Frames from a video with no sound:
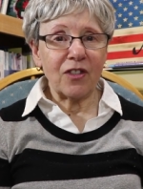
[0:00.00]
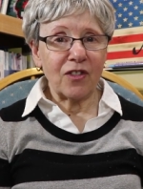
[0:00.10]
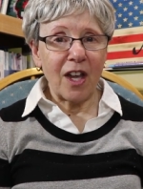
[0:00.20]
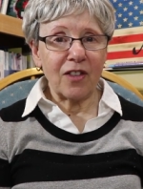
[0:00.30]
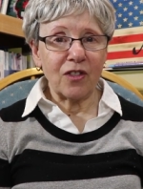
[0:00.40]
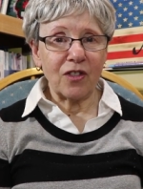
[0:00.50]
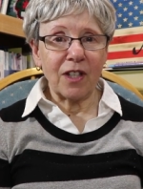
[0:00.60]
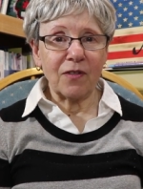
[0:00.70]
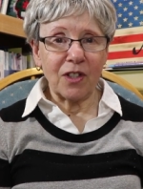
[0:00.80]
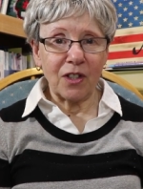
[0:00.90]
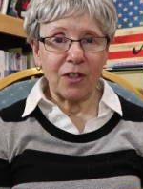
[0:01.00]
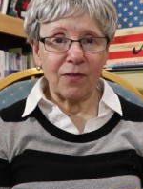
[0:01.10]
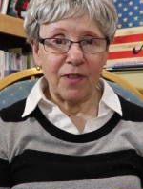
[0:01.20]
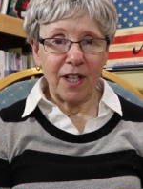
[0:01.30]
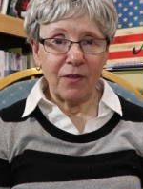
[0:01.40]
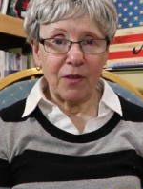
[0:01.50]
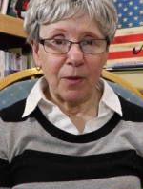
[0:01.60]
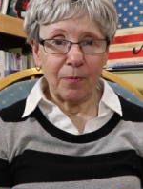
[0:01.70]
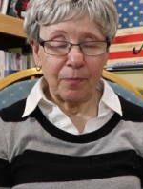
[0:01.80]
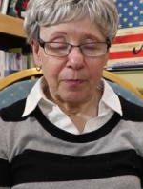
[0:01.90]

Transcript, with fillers: the sausage gives it a good flavor.